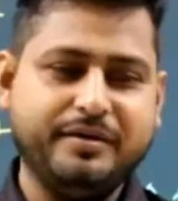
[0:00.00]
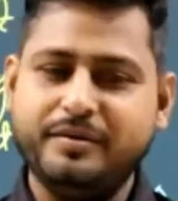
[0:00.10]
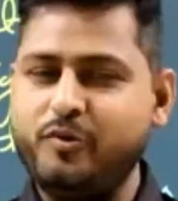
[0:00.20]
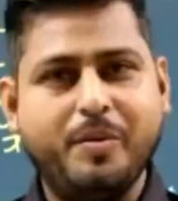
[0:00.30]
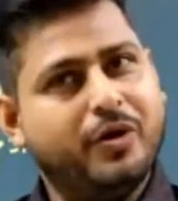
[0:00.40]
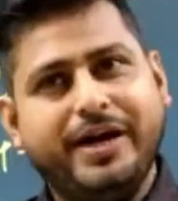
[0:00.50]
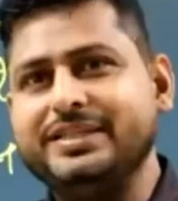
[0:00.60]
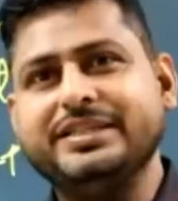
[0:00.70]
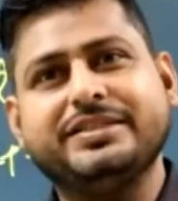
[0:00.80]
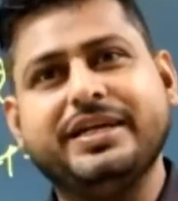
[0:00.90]
populate
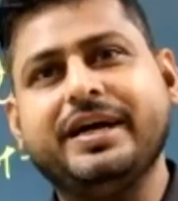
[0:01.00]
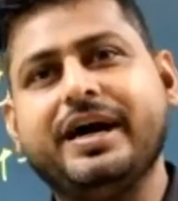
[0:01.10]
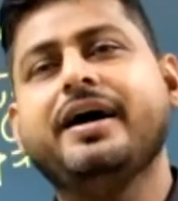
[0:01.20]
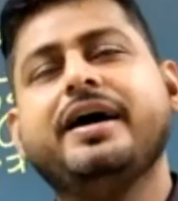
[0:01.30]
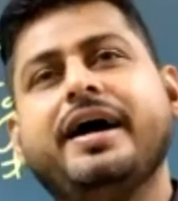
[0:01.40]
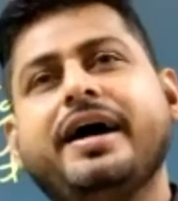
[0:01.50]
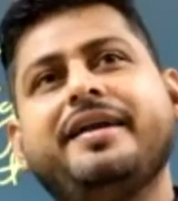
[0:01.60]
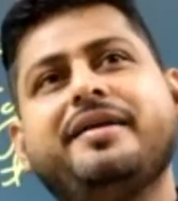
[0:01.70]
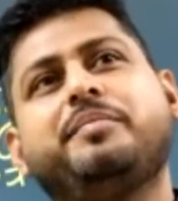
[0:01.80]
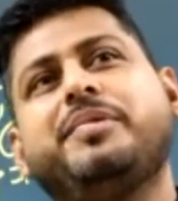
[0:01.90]
this data.
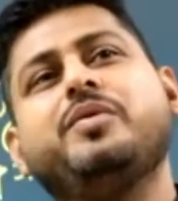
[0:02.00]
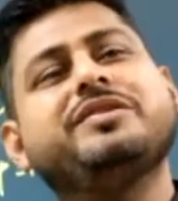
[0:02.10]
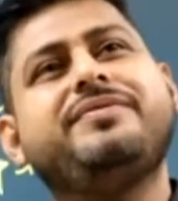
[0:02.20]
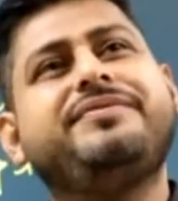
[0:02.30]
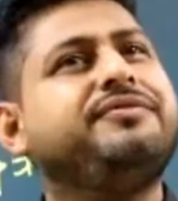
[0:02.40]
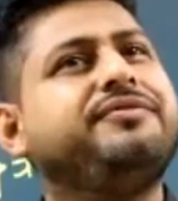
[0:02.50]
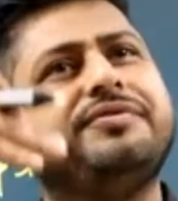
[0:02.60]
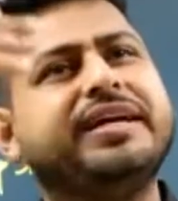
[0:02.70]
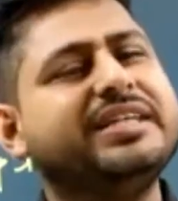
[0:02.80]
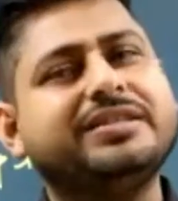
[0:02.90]
And previously,
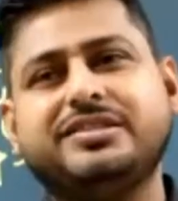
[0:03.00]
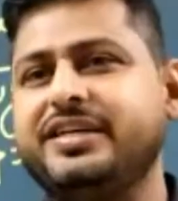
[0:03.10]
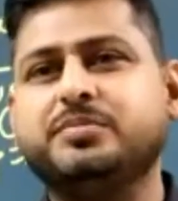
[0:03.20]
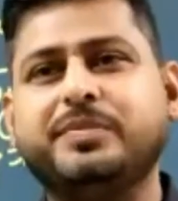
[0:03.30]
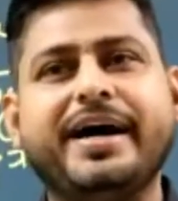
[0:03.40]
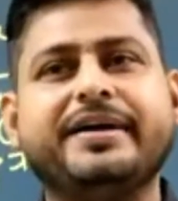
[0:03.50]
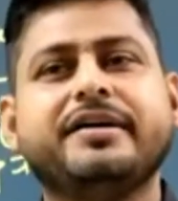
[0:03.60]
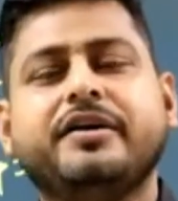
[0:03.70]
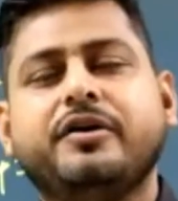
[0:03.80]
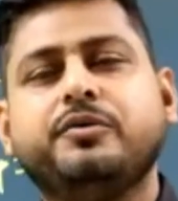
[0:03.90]
5-6 years back,
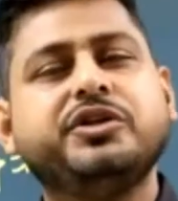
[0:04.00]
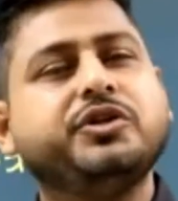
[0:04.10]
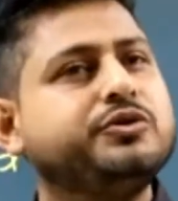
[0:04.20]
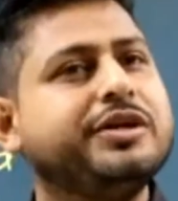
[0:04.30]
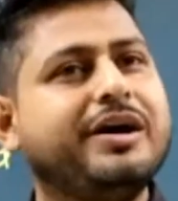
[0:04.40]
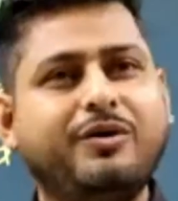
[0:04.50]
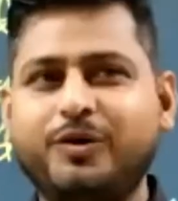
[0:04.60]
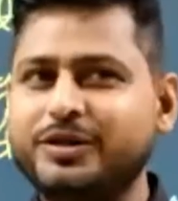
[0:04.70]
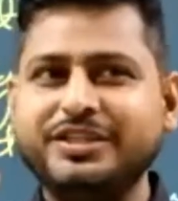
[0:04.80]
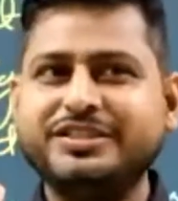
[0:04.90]
we used to
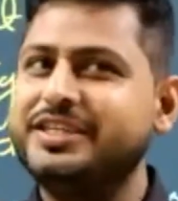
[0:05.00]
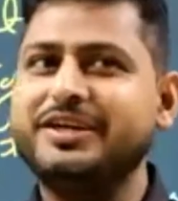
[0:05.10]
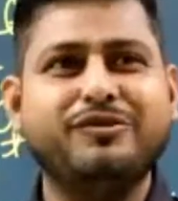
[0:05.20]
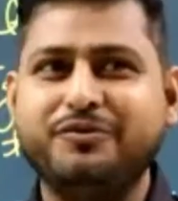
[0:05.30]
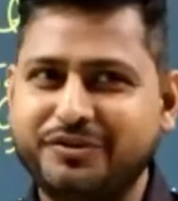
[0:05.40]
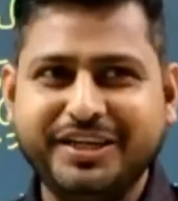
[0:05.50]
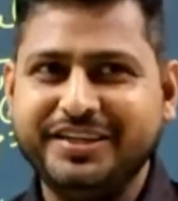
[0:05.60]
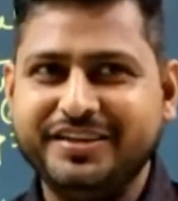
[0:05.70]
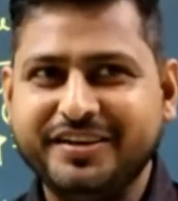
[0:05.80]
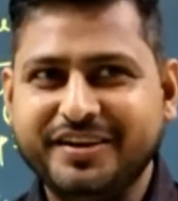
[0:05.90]
download this data for
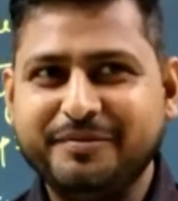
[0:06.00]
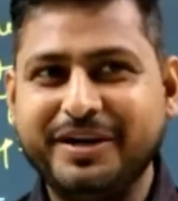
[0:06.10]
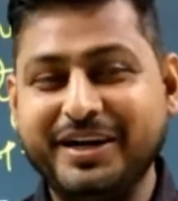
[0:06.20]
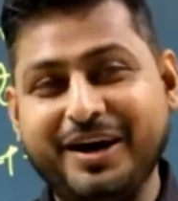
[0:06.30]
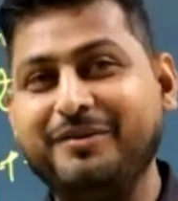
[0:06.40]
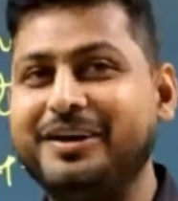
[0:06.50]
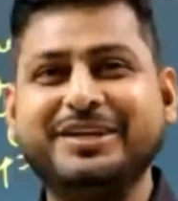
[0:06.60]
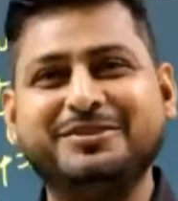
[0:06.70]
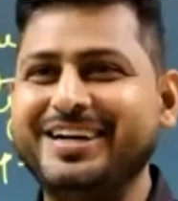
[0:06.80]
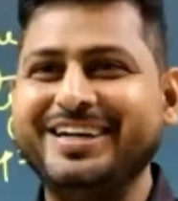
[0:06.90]
free. But nowadays,
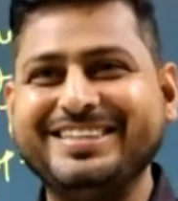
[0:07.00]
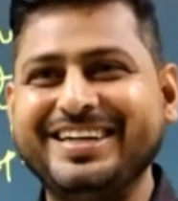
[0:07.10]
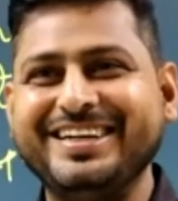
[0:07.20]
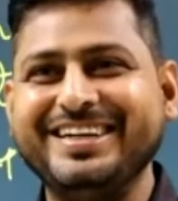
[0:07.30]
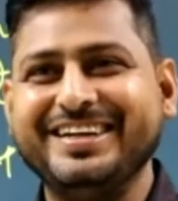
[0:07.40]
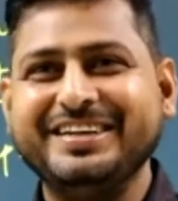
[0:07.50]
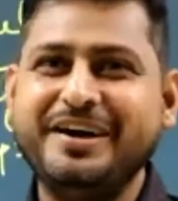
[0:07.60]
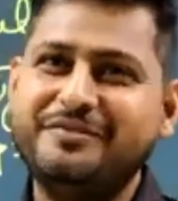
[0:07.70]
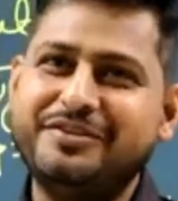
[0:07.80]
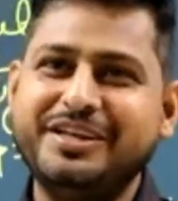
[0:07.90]
you understand,
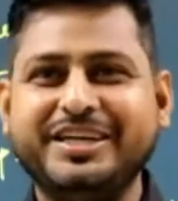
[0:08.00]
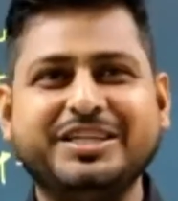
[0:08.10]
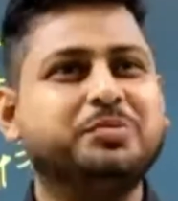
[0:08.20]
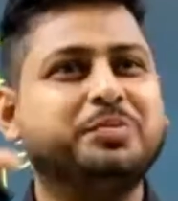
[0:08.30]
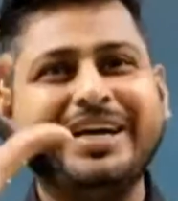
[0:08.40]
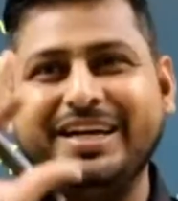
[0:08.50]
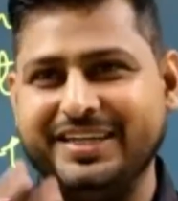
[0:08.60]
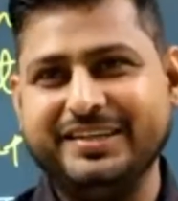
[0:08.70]
everything is paid.